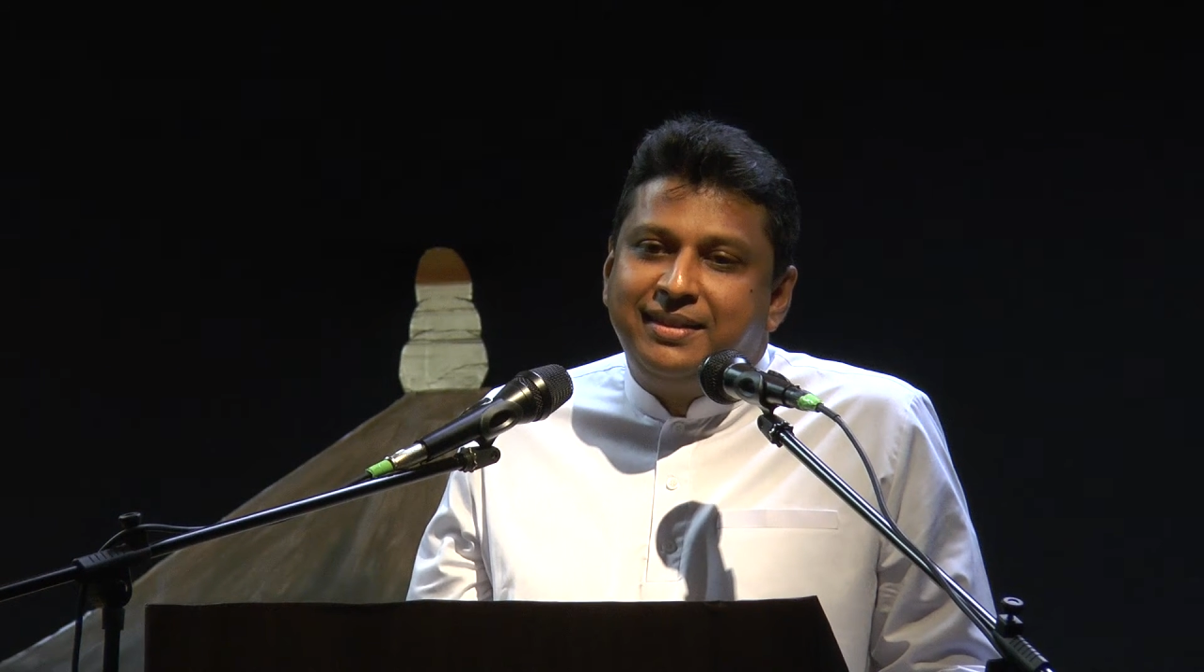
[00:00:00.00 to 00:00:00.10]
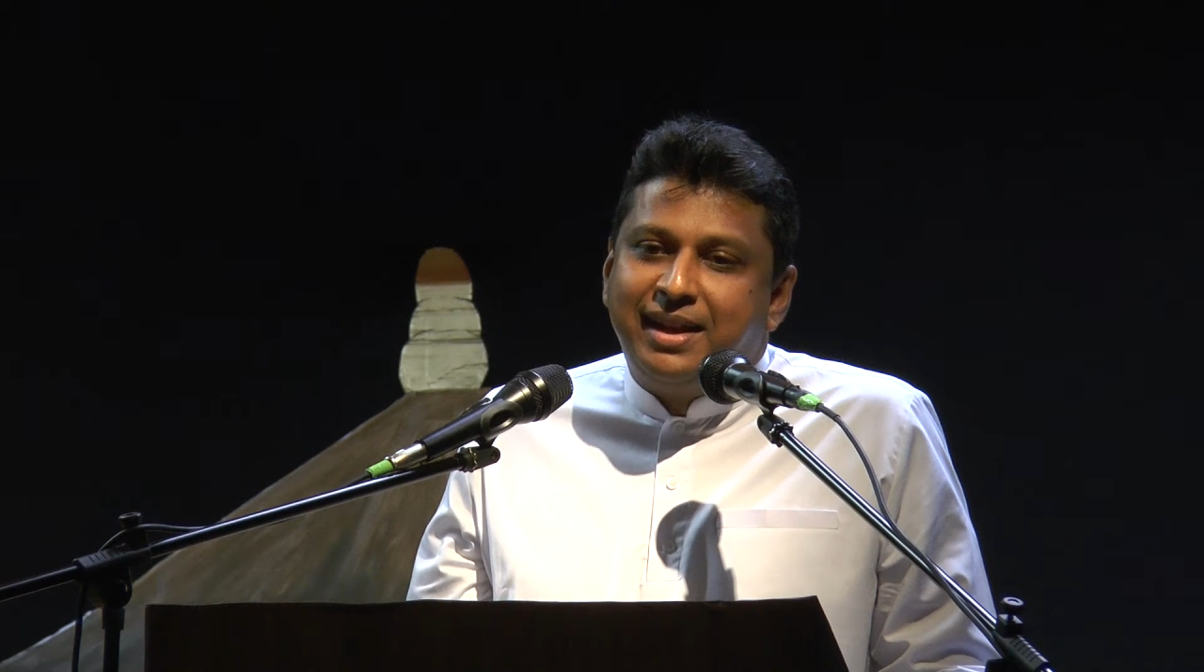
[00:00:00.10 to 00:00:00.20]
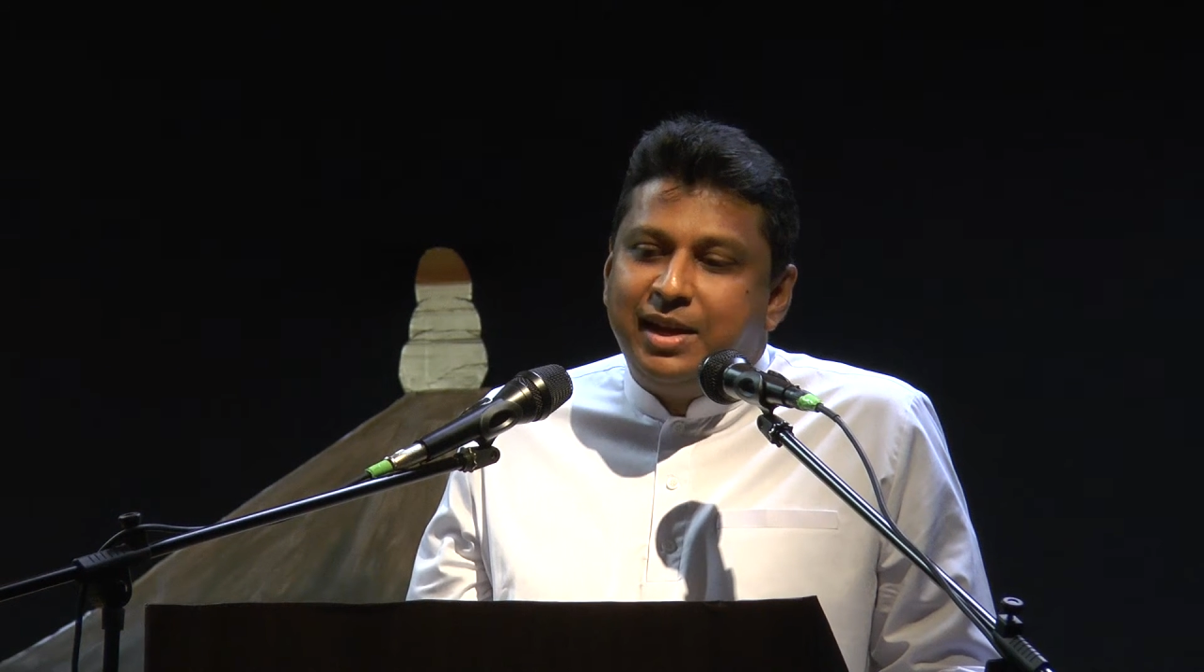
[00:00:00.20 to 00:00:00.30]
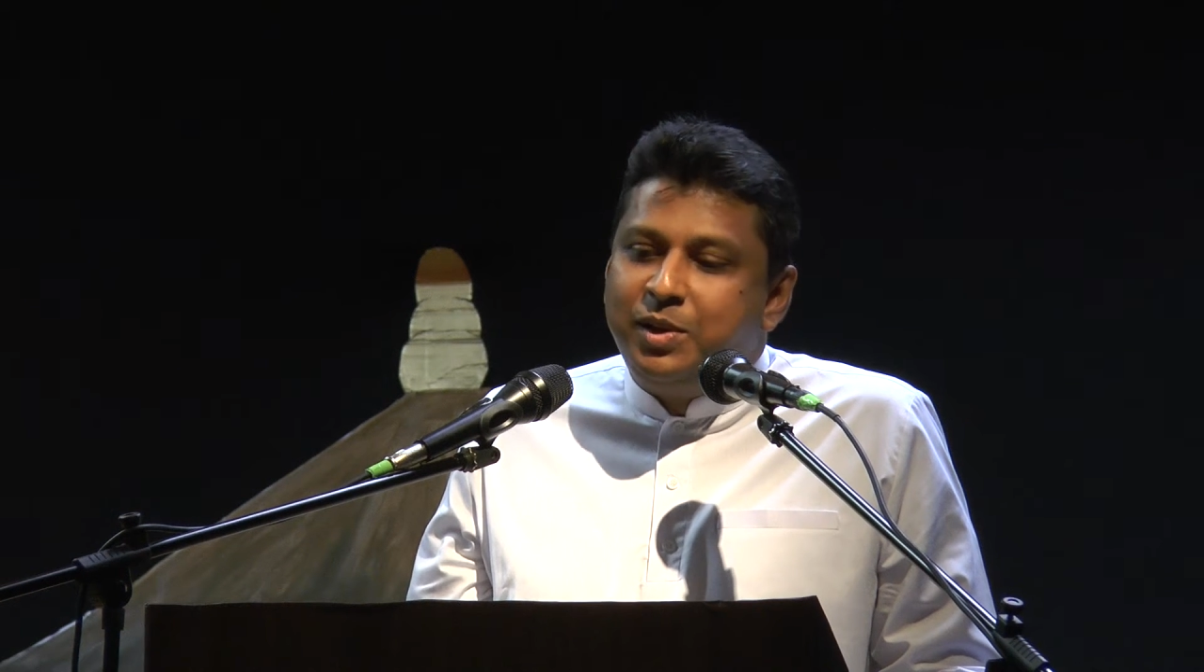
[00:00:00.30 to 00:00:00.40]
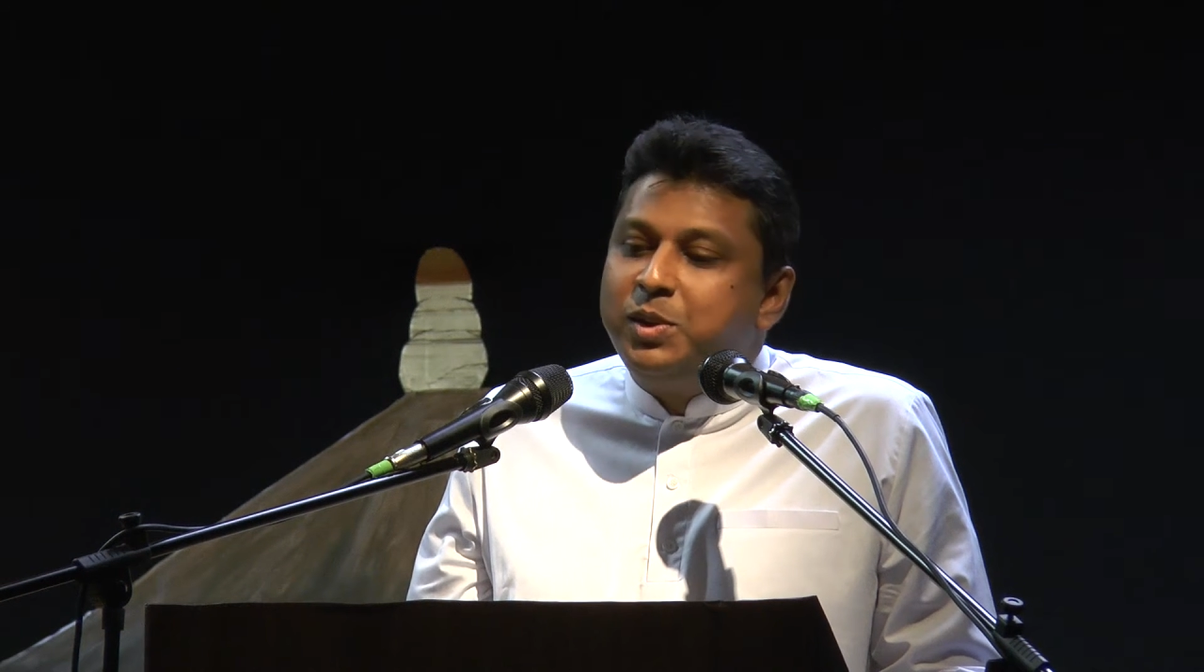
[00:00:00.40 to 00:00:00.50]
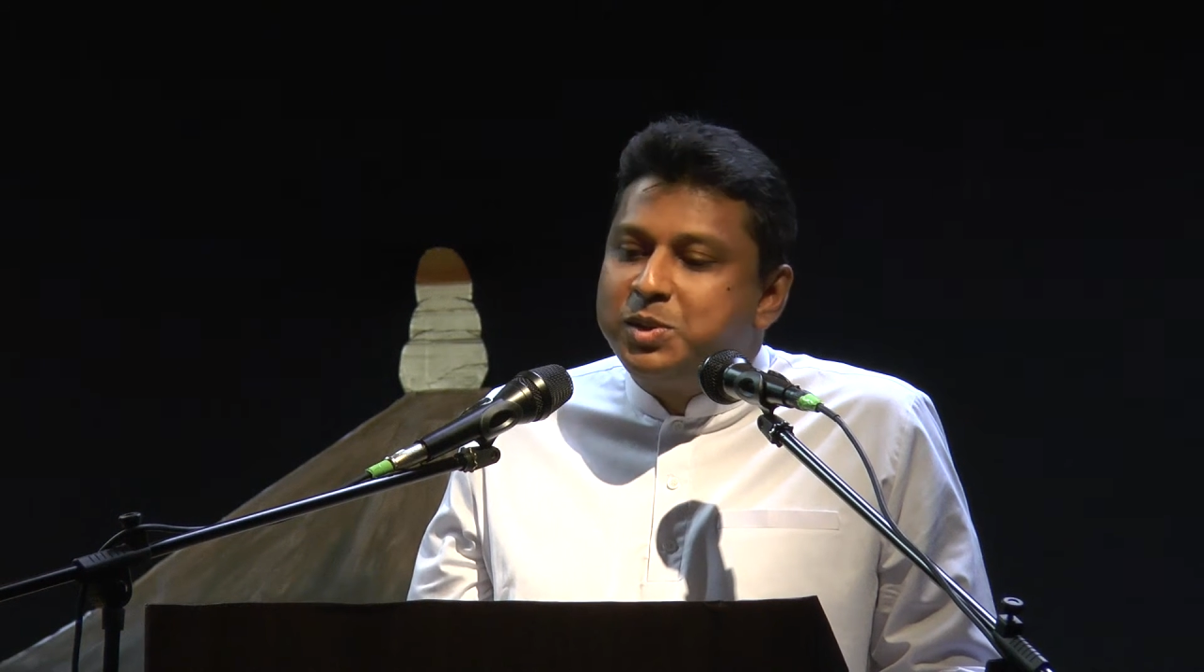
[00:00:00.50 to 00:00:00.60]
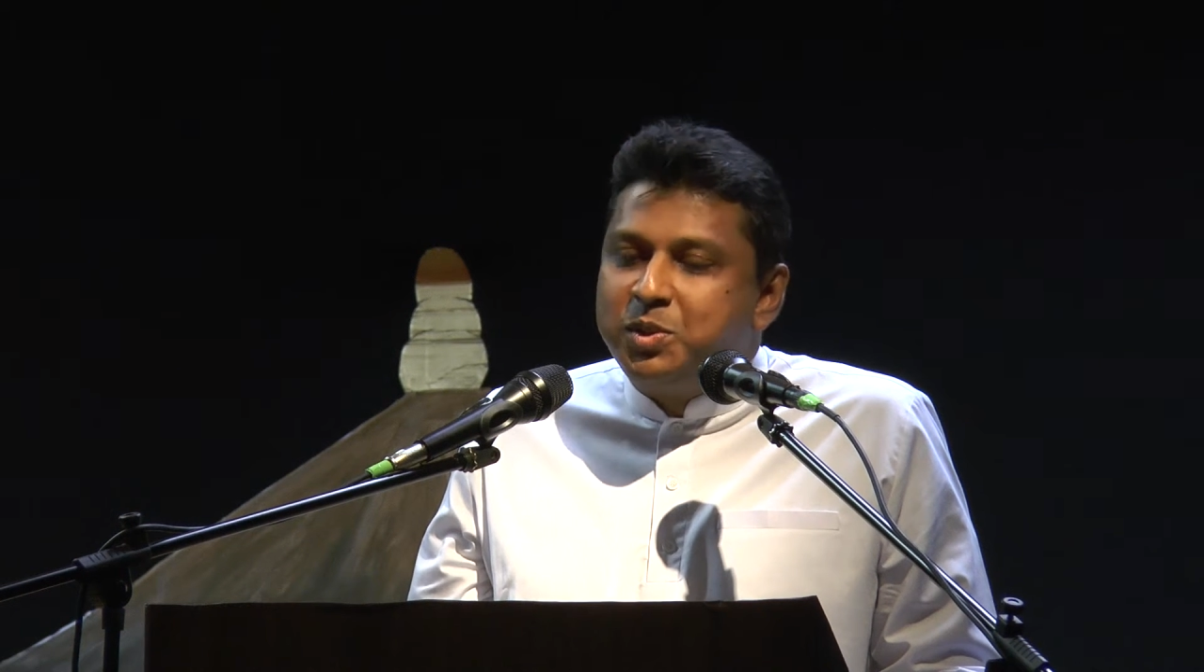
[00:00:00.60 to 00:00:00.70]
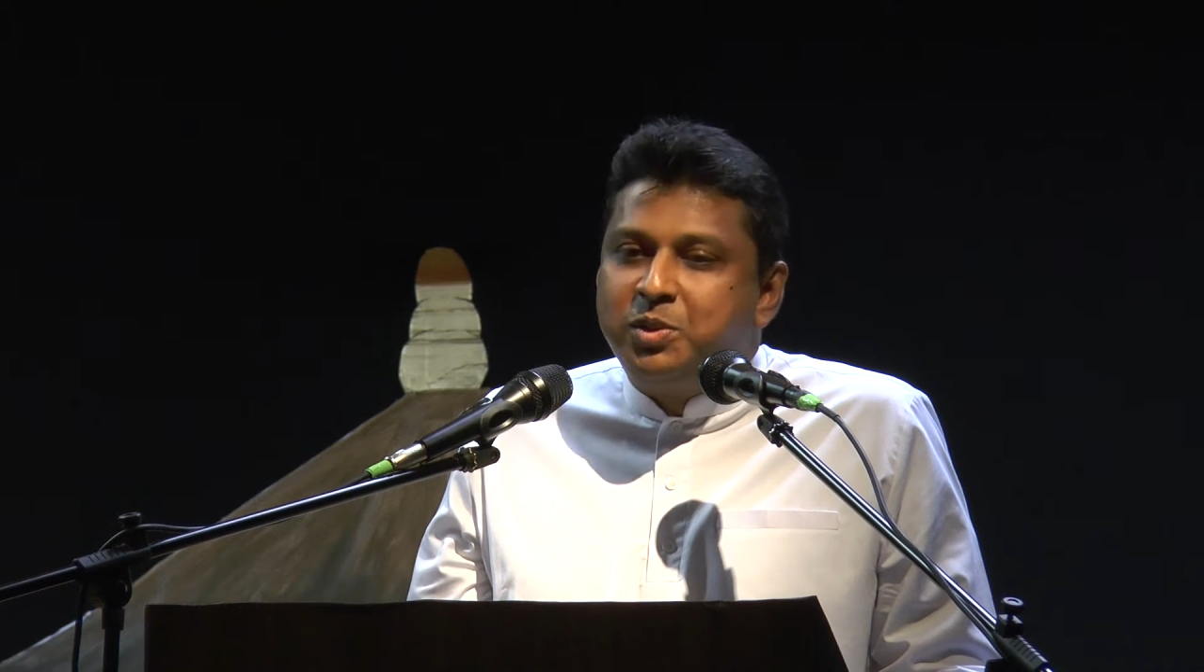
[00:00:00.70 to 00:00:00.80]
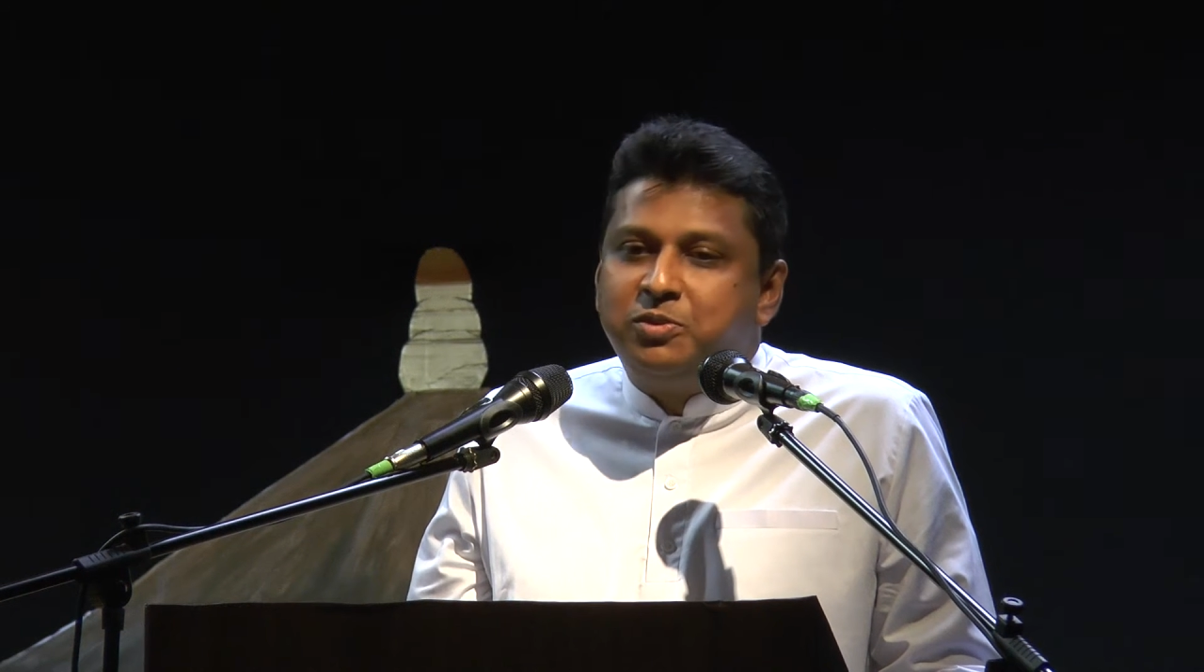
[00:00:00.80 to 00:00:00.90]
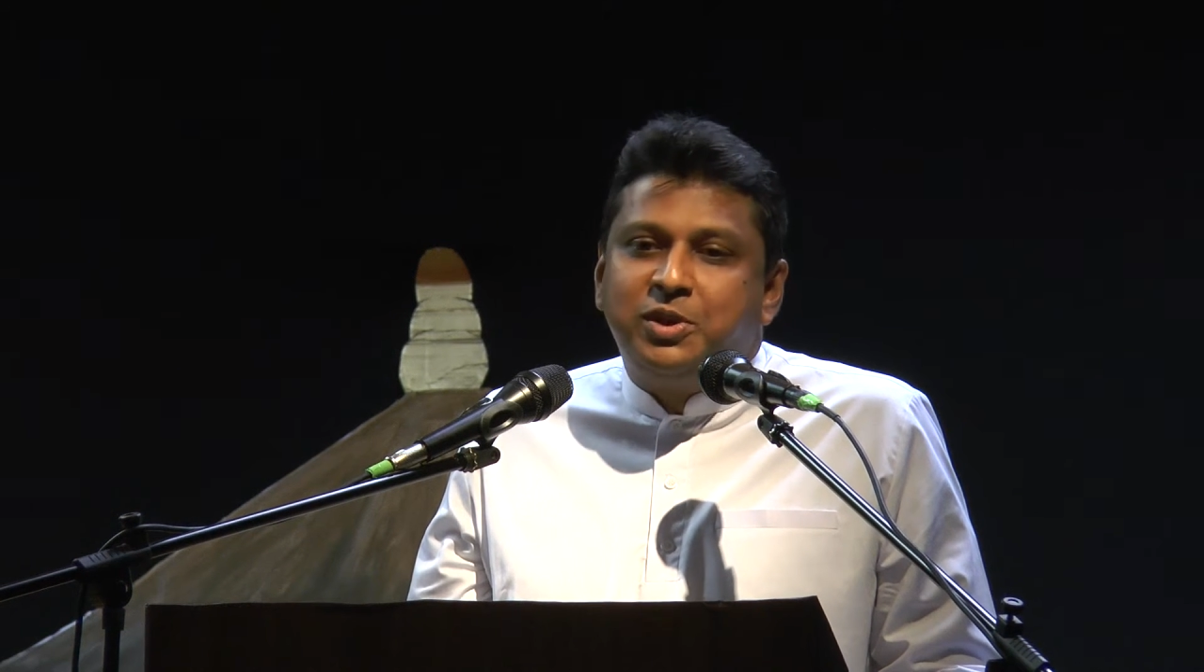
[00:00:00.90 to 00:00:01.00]
and
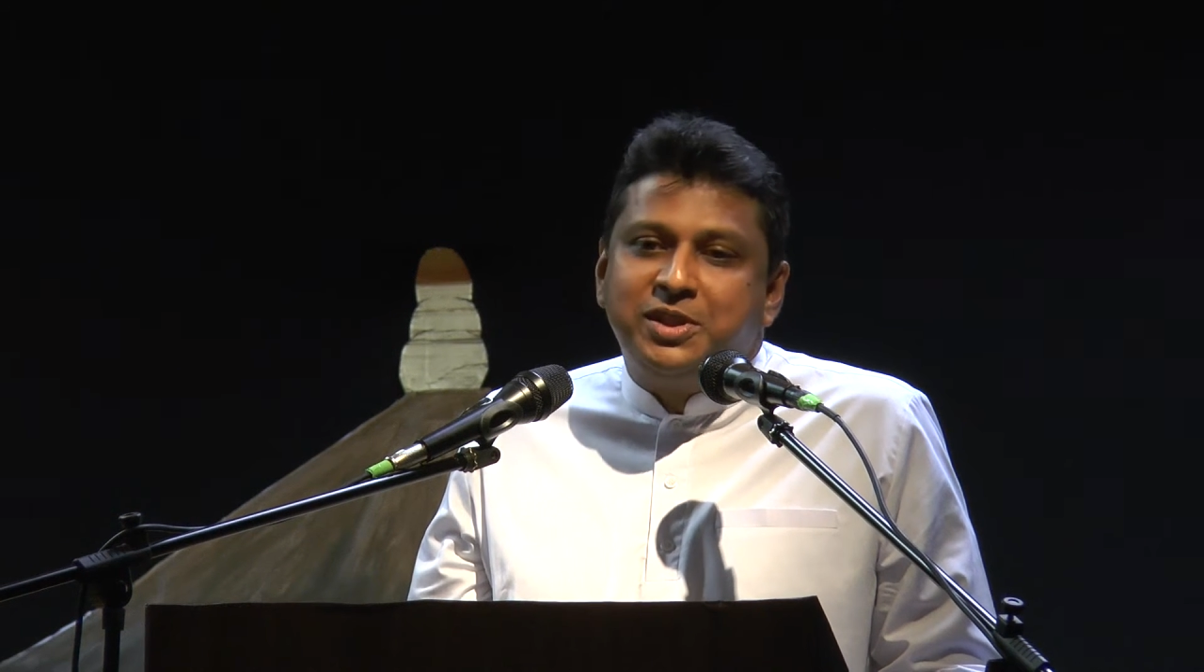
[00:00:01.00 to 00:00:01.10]
also for the